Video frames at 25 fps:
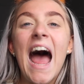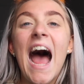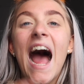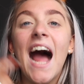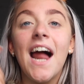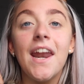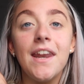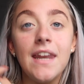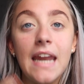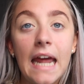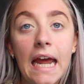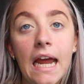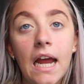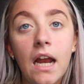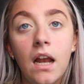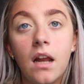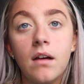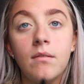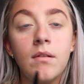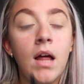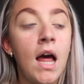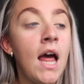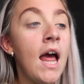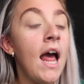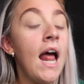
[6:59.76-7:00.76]
A nail,
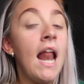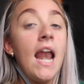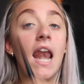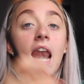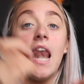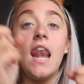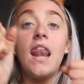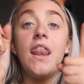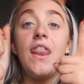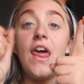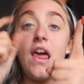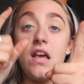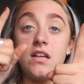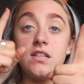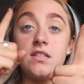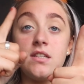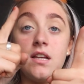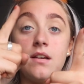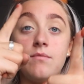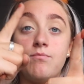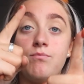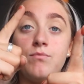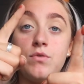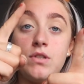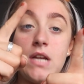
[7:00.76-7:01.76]
this
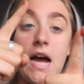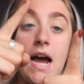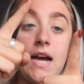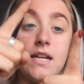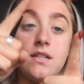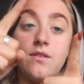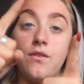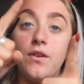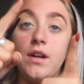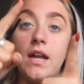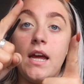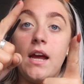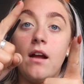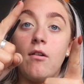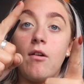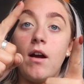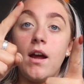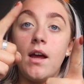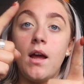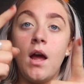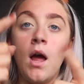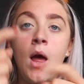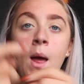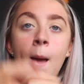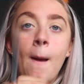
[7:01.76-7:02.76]
size of a nail,
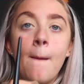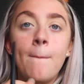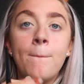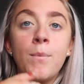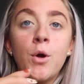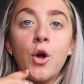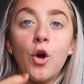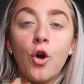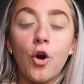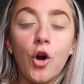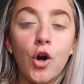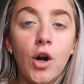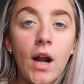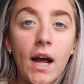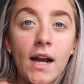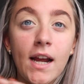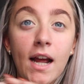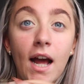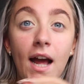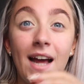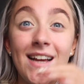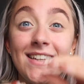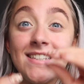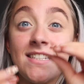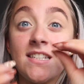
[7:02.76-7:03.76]
right? Pure like
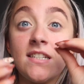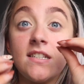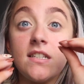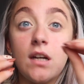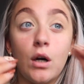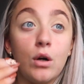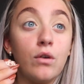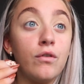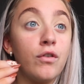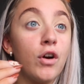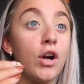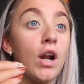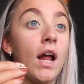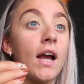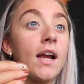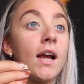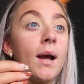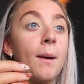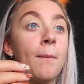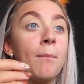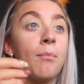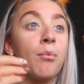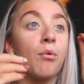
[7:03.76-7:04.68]
silver, like